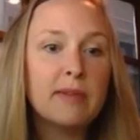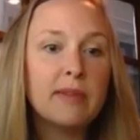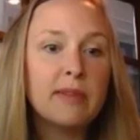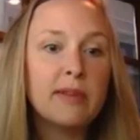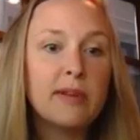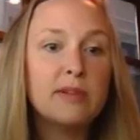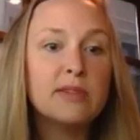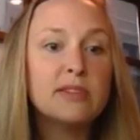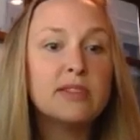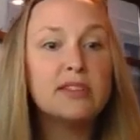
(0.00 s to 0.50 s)

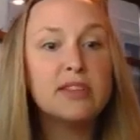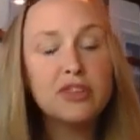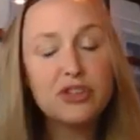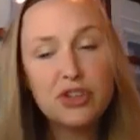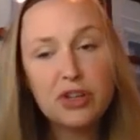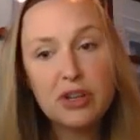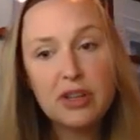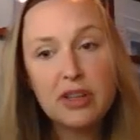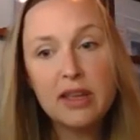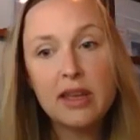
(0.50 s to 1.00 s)
There was
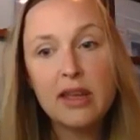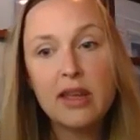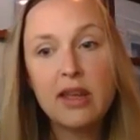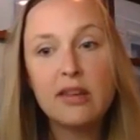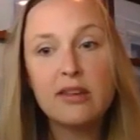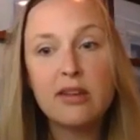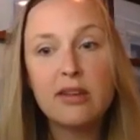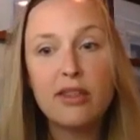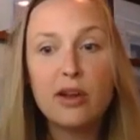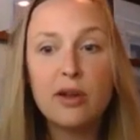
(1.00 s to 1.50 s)
additionally
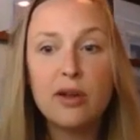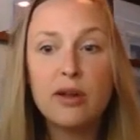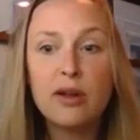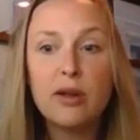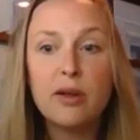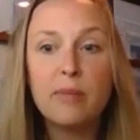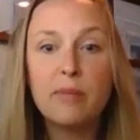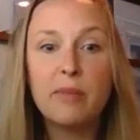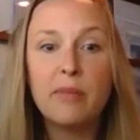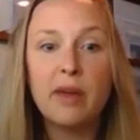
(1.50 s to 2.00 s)

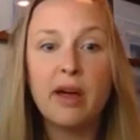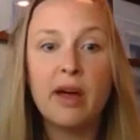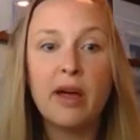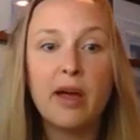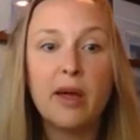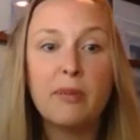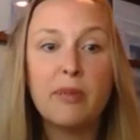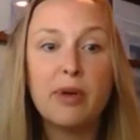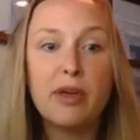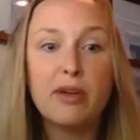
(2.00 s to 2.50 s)
another
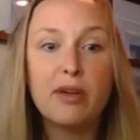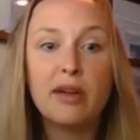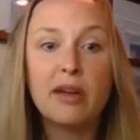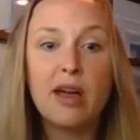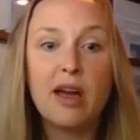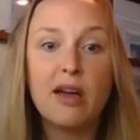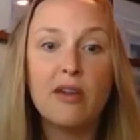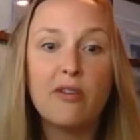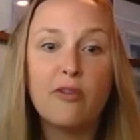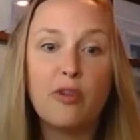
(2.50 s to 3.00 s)
mother in
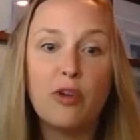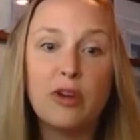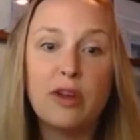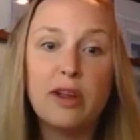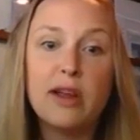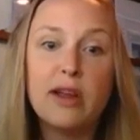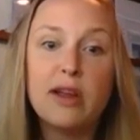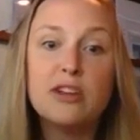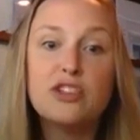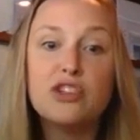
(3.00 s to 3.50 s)

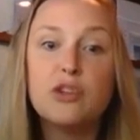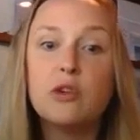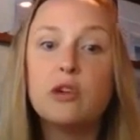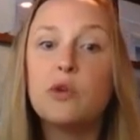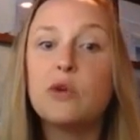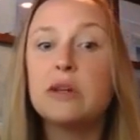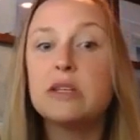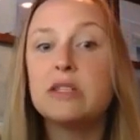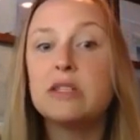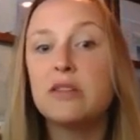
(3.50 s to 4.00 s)
California. She
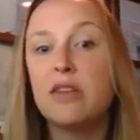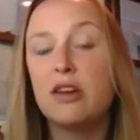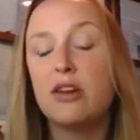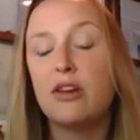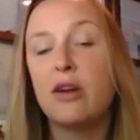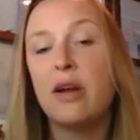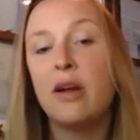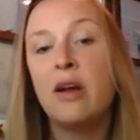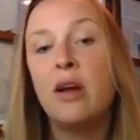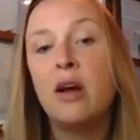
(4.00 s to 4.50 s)
requested that
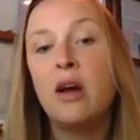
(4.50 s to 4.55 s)
her